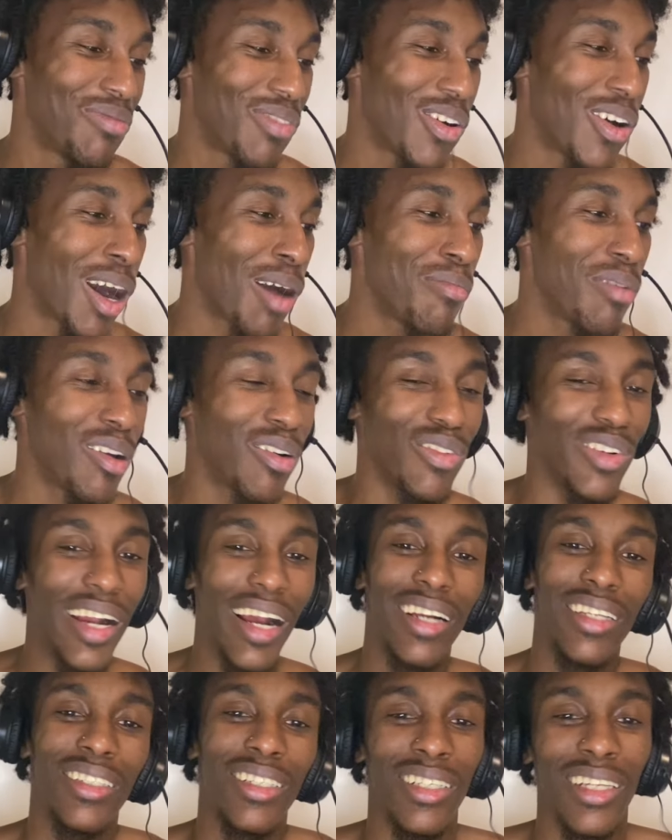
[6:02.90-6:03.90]
bro. I've been
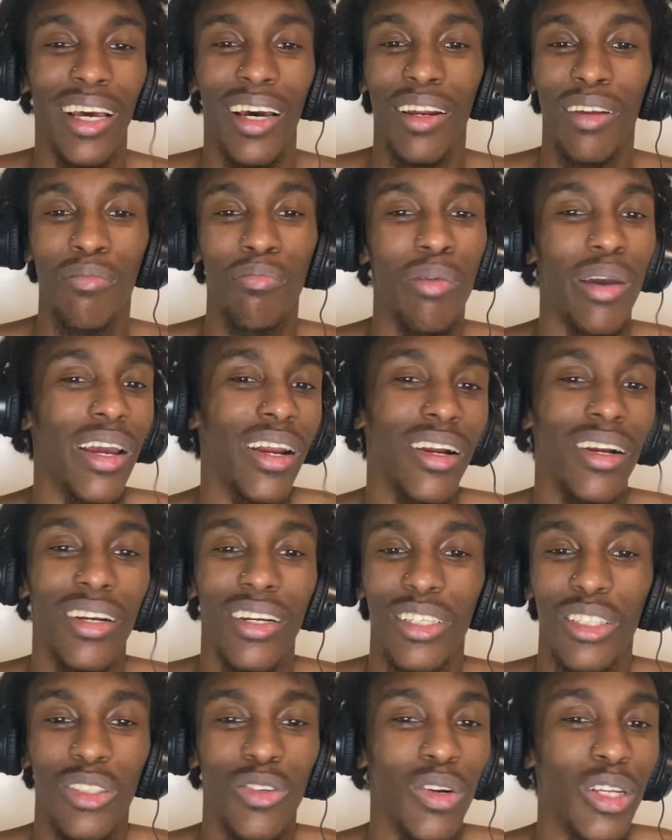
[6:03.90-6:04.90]
reacting to a lot of Paris
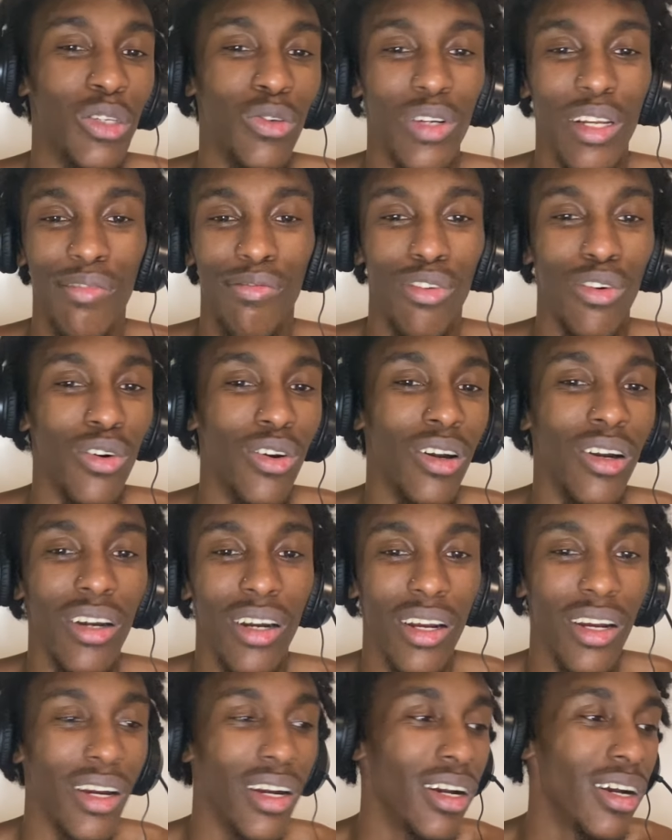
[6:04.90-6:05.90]
2024
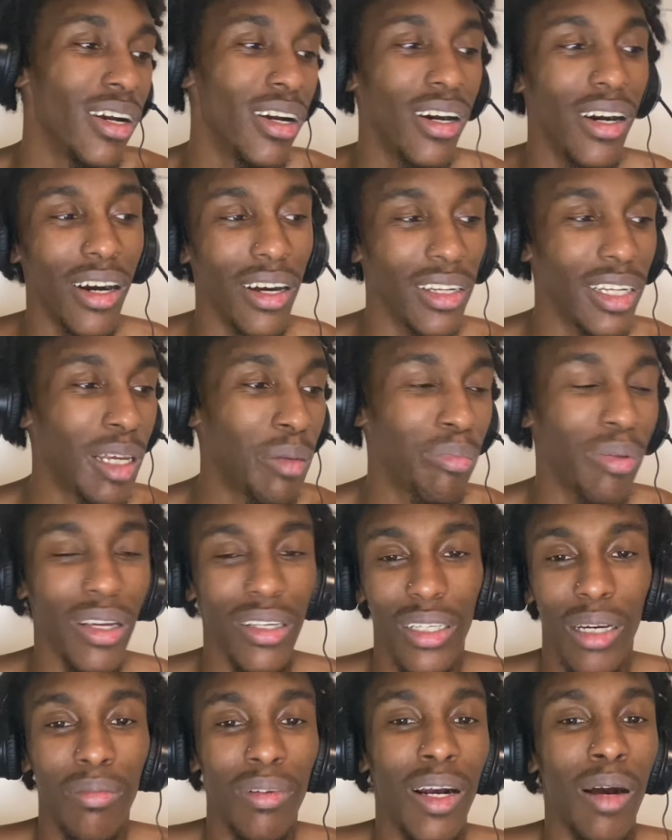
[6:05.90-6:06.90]
Olympics,
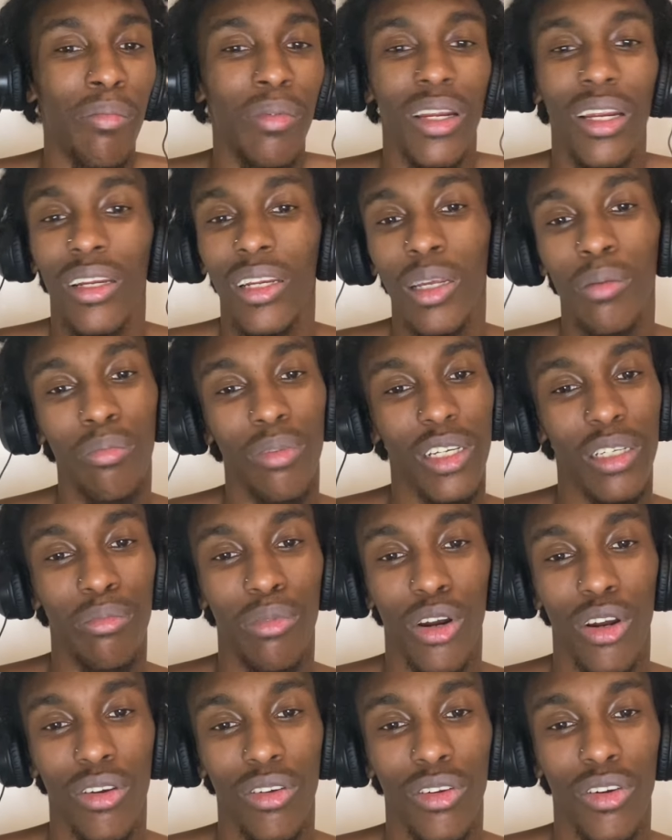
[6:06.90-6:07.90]
upcoming Olympics,
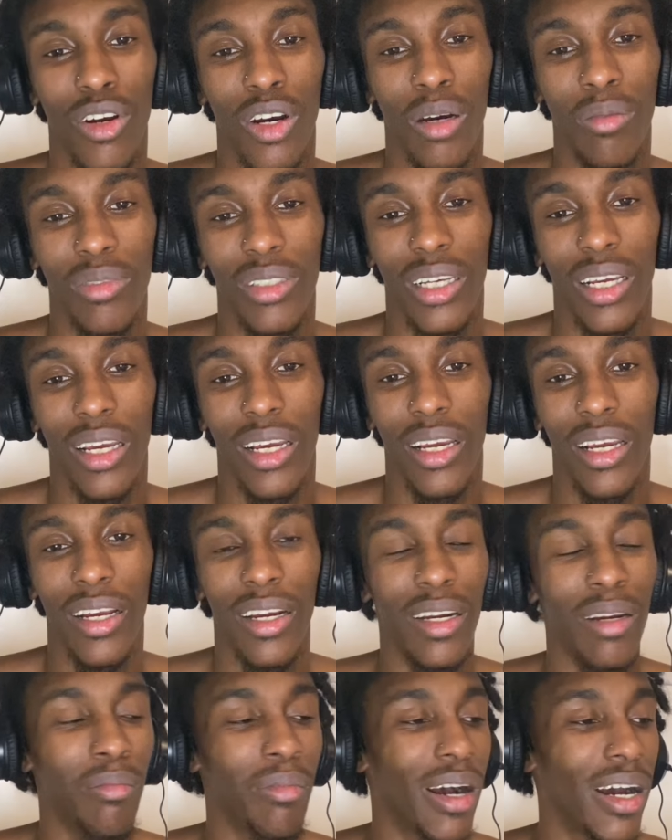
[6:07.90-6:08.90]
bro. You know what I'm saying?
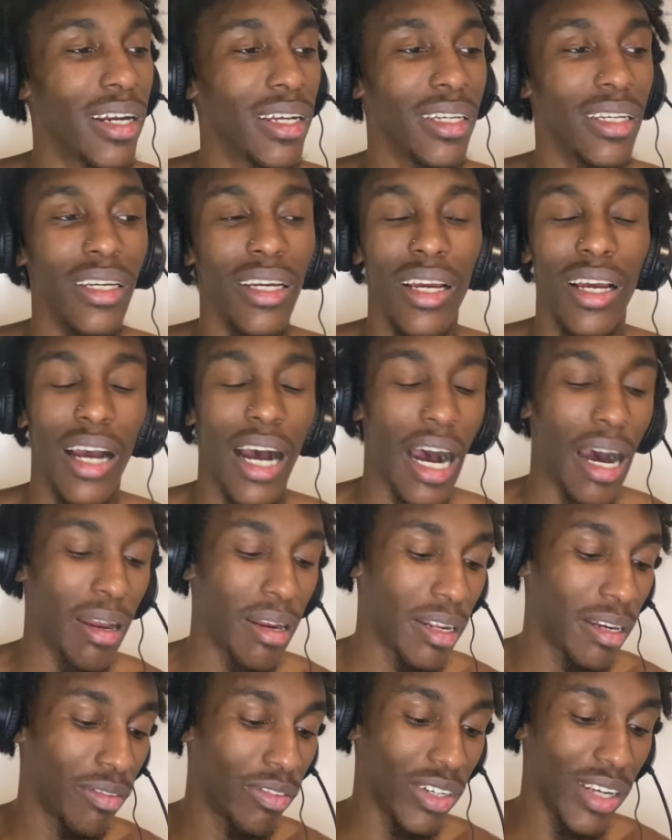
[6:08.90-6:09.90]
Everybody I
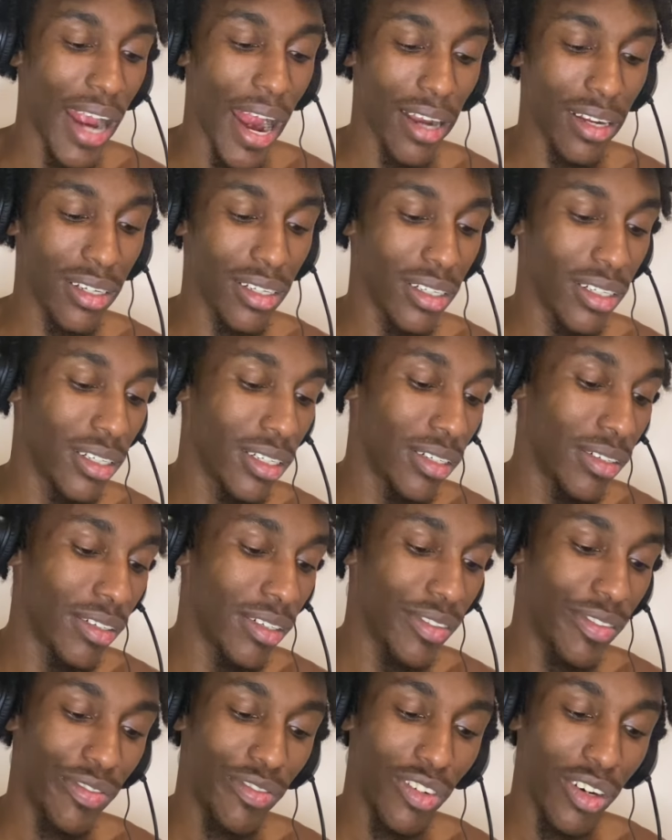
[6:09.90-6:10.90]
didn't react to
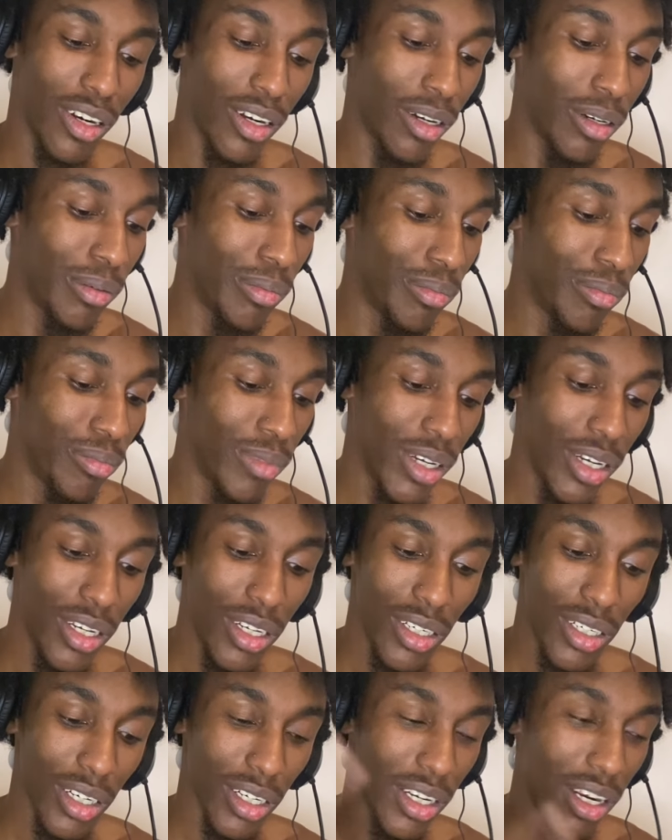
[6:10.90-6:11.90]
from
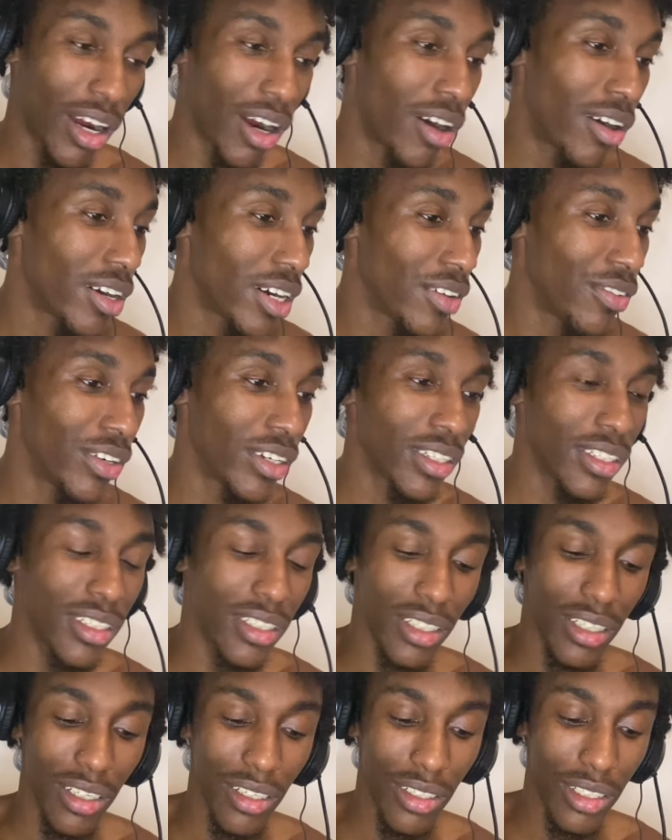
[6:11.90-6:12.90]
Sha'Carri
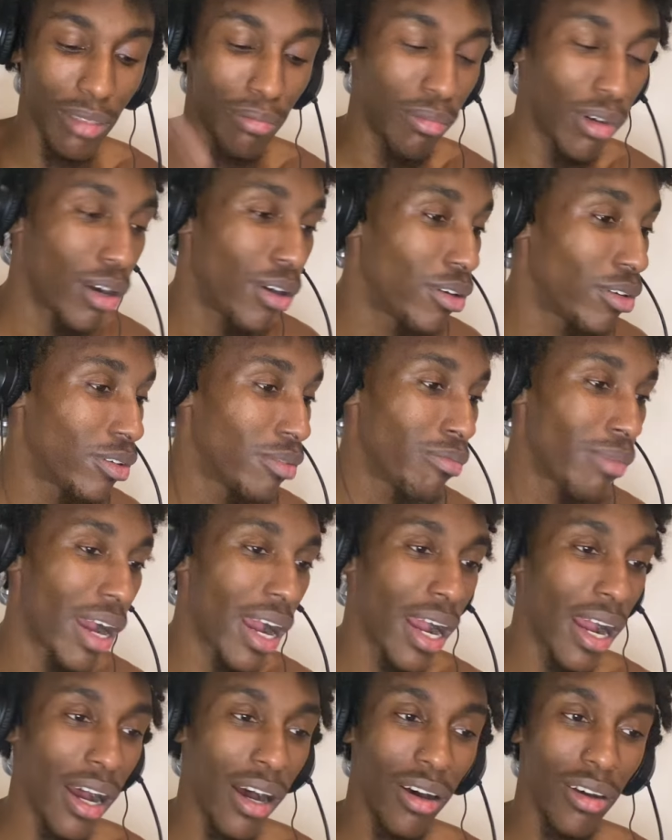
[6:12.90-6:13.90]
Richardson, Simone
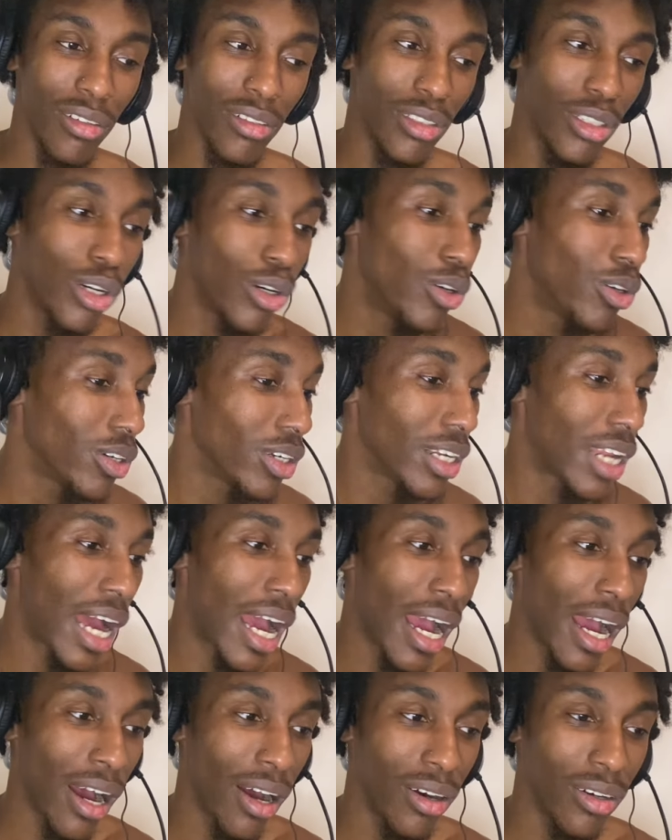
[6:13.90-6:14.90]
Biles, Noah
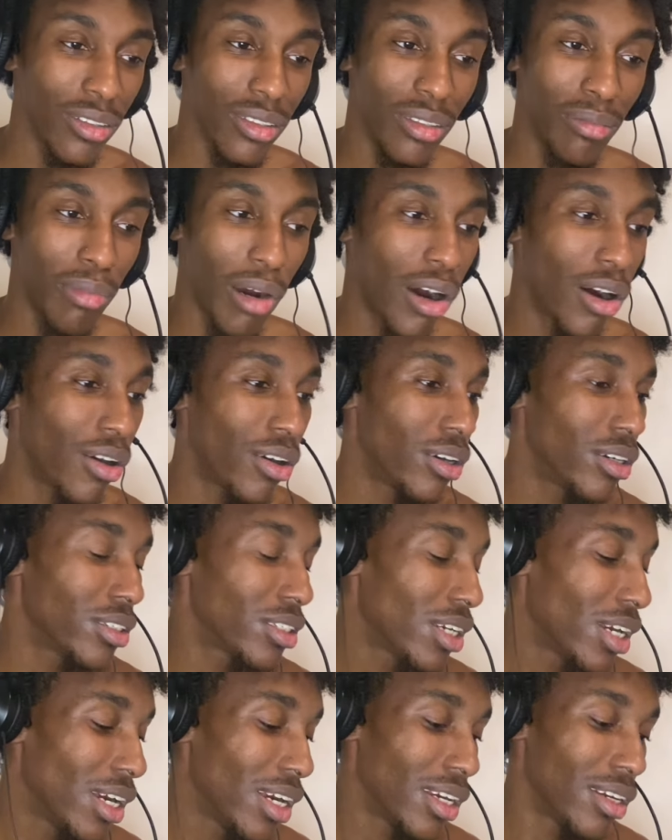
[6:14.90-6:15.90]
Lyles, Bars,
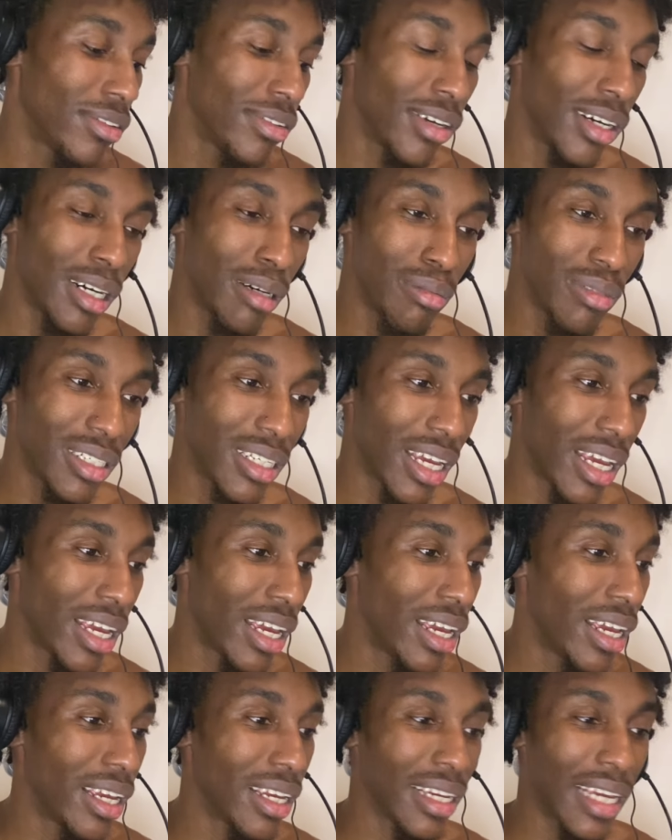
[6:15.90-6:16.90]
you know what I'm
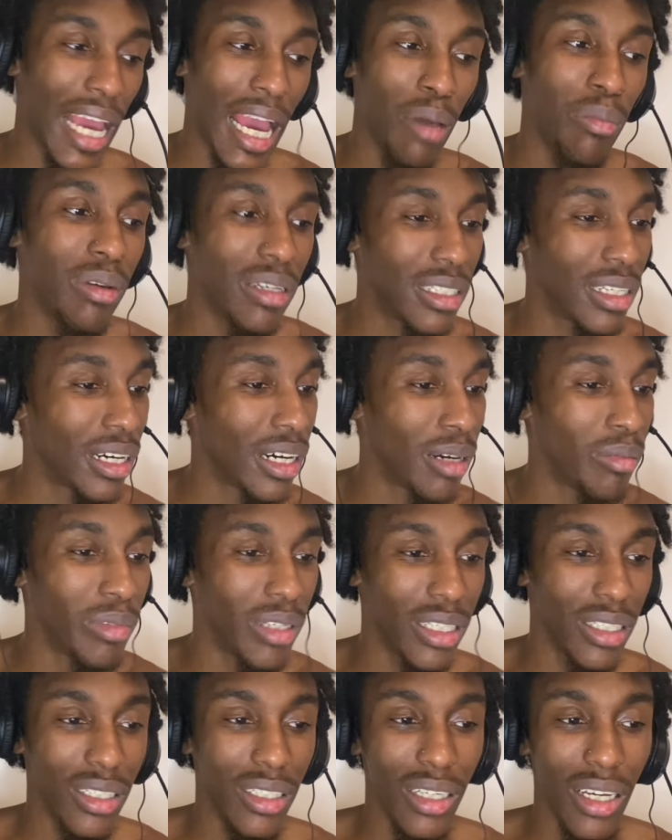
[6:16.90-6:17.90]
saying? Gabby
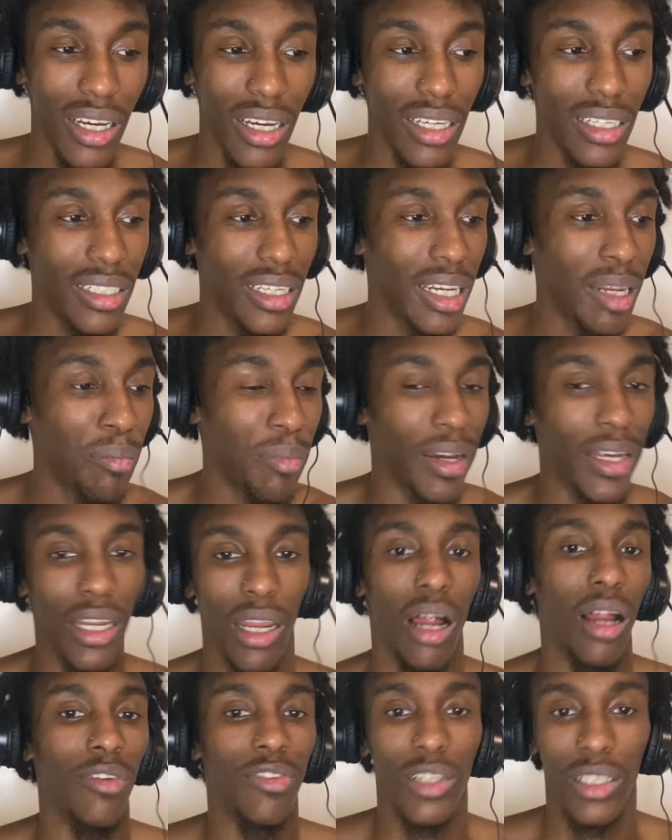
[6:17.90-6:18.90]
Thomas, Sydney
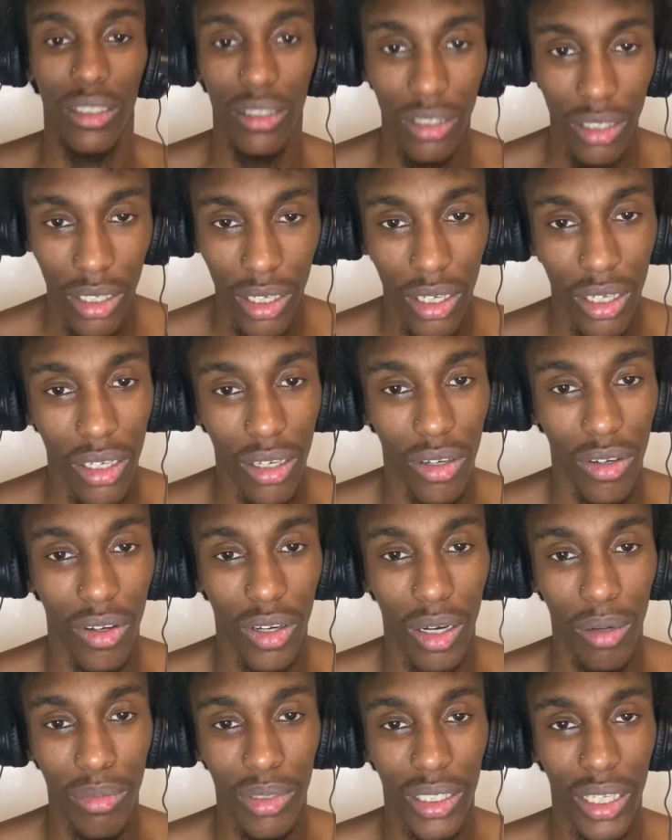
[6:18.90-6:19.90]
McLaughlin, you know
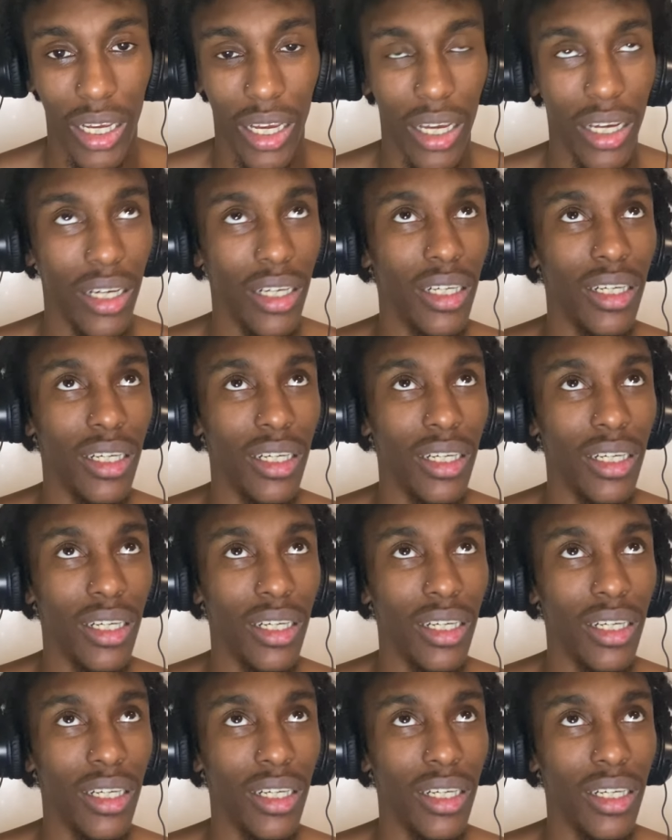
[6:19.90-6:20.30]
what I'm saying?